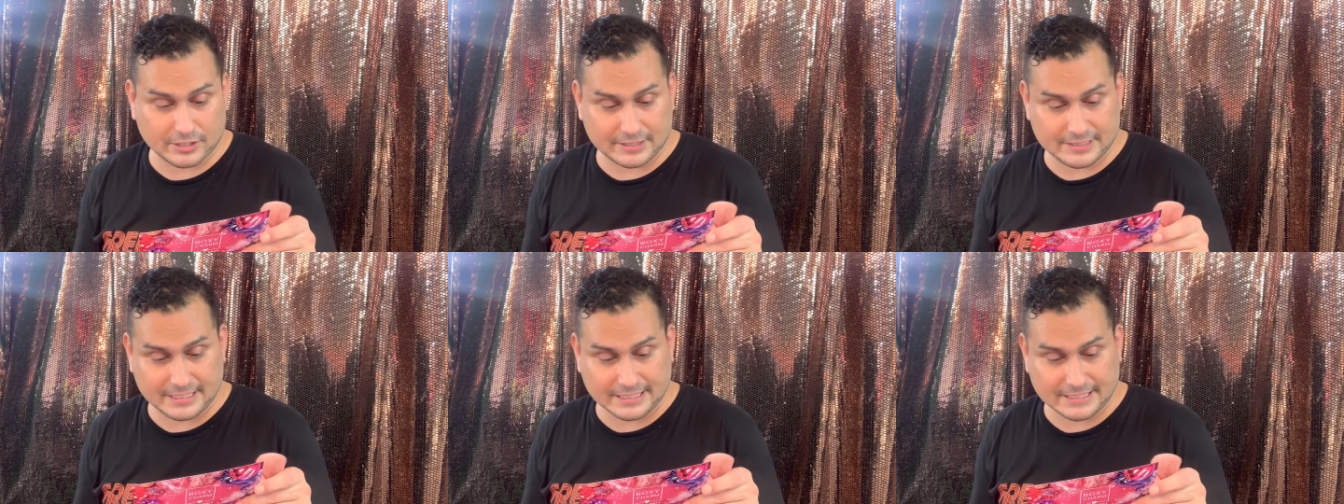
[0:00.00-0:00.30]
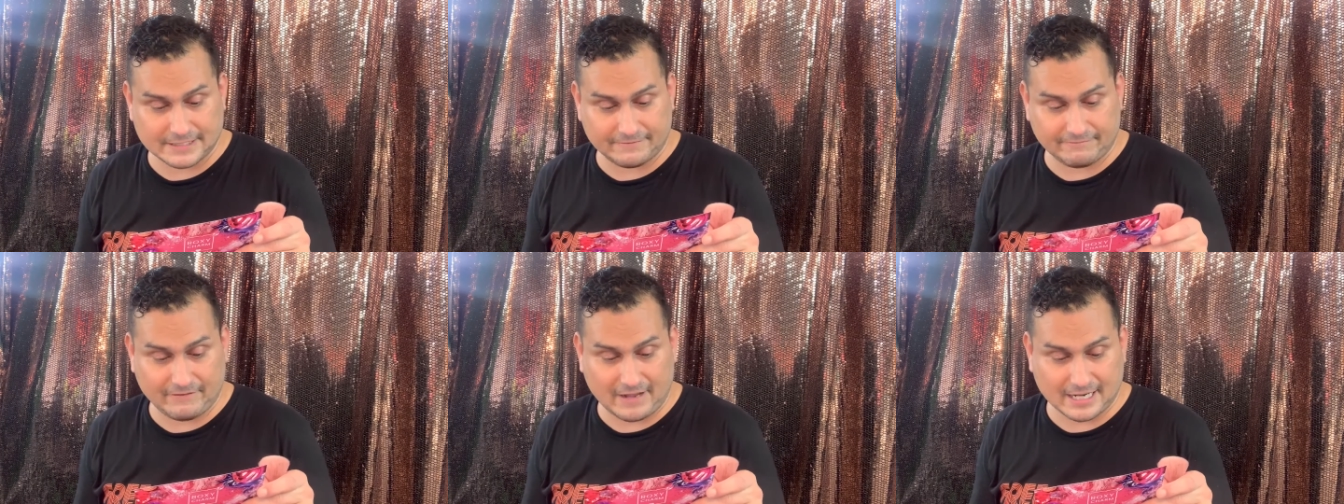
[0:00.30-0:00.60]
It
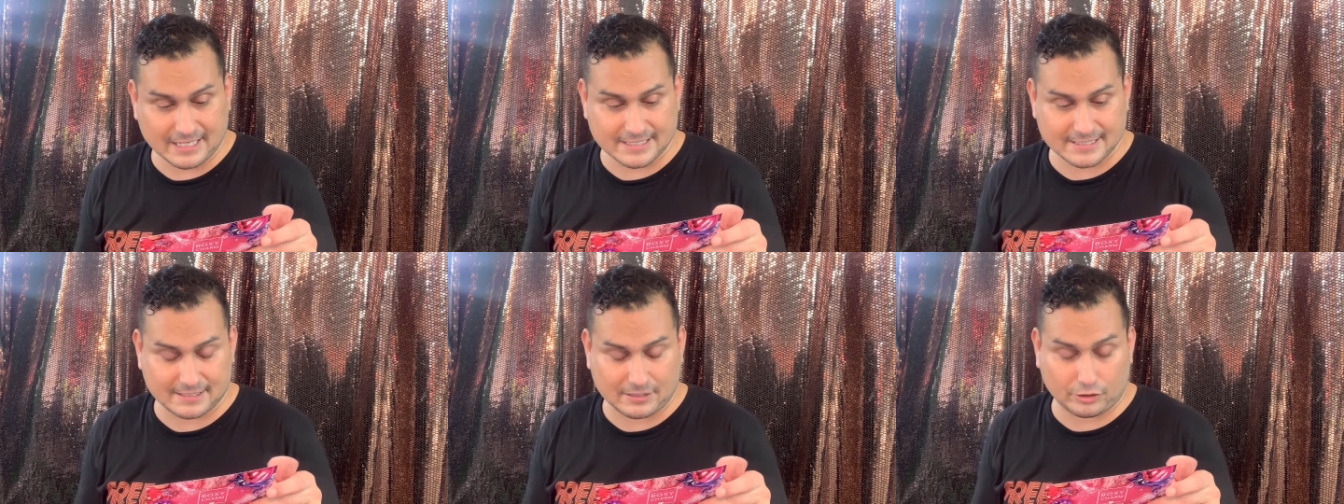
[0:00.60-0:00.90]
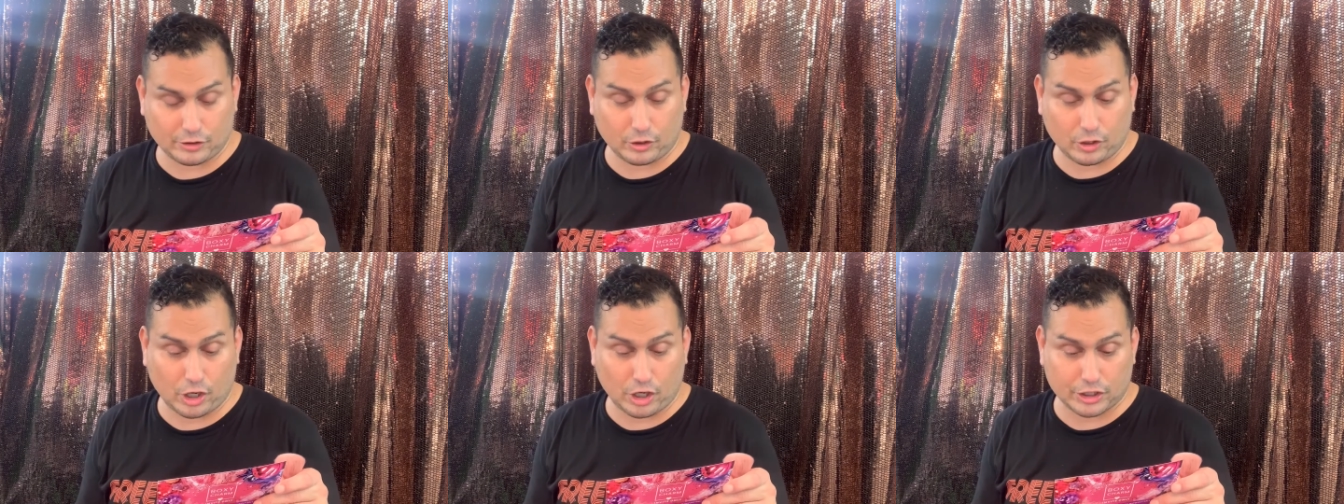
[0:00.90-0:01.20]

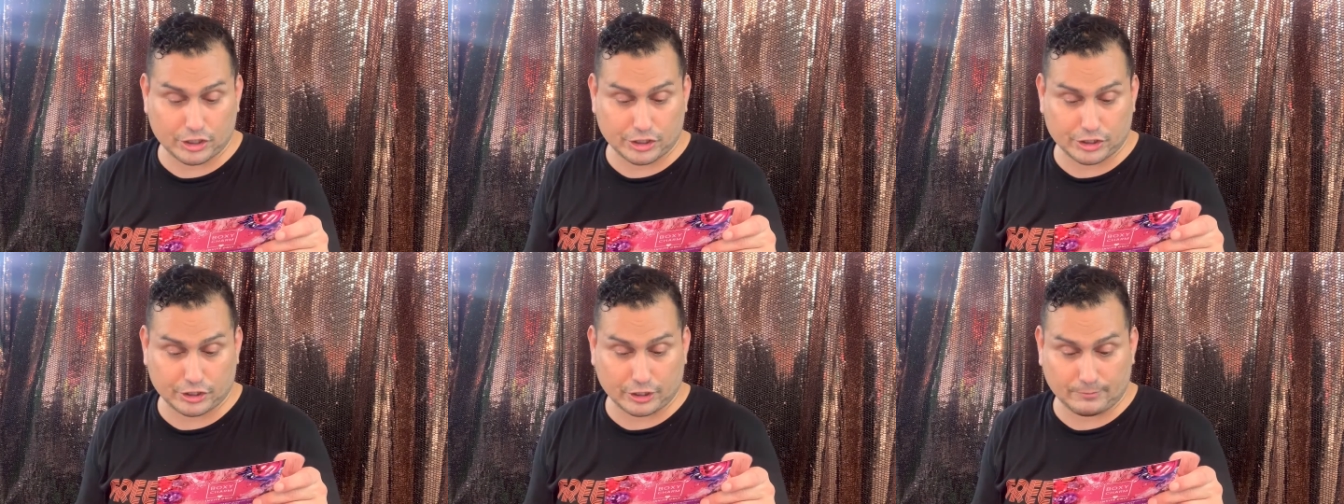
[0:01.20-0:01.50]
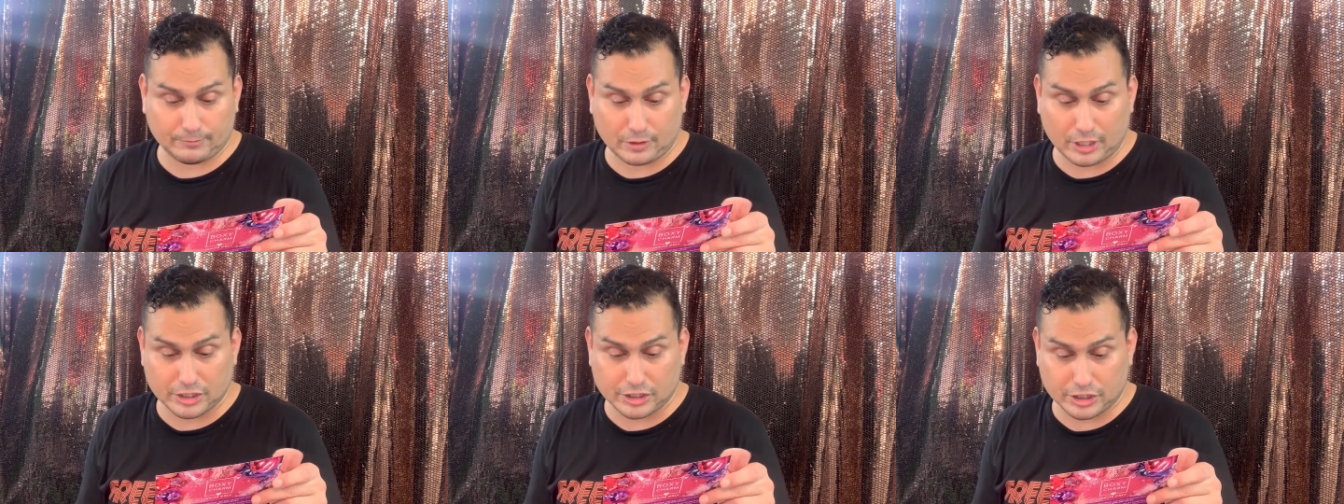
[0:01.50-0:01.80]
disinfects your
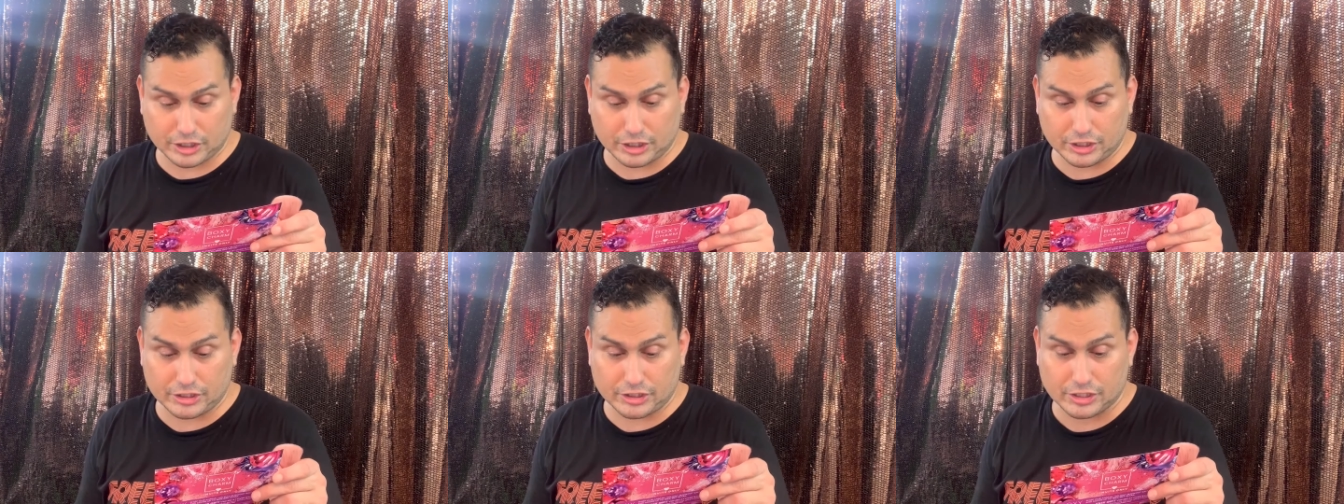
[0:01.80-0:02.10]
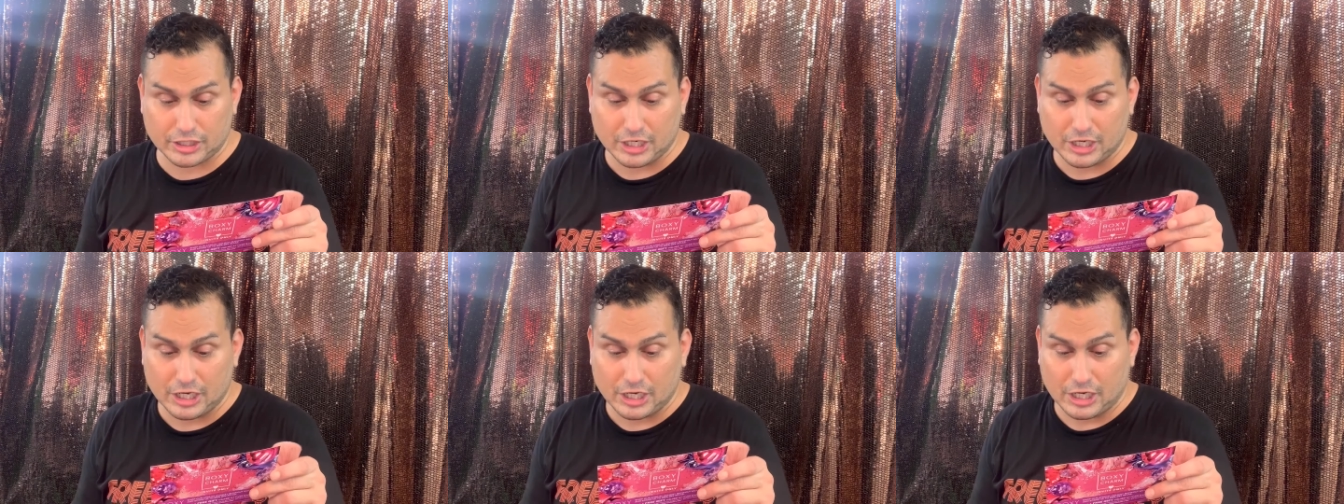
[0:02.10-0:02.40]
artistry
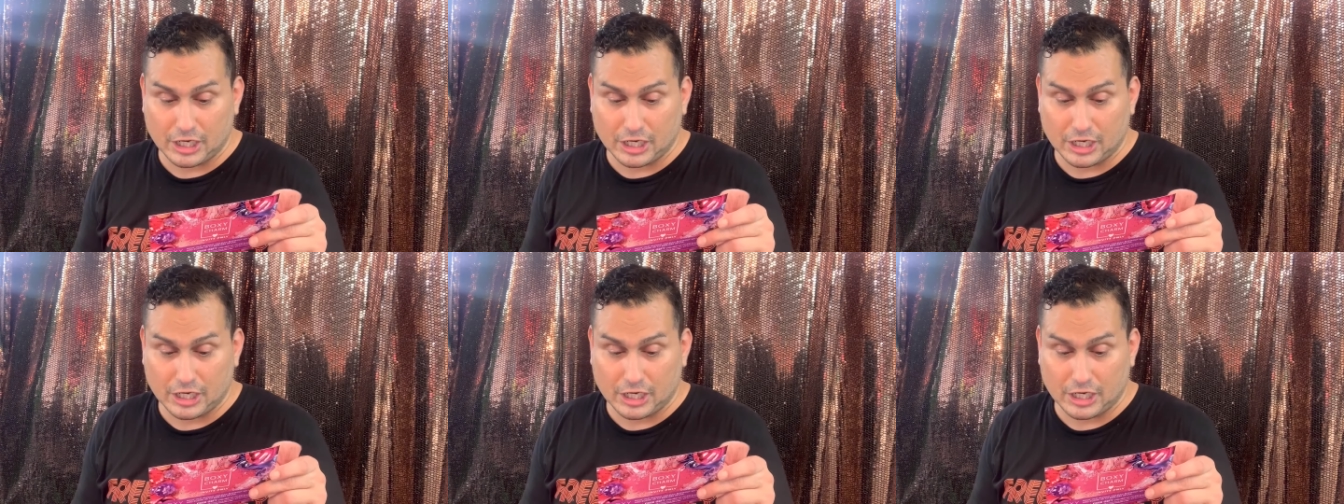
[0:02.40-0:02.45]
brushes.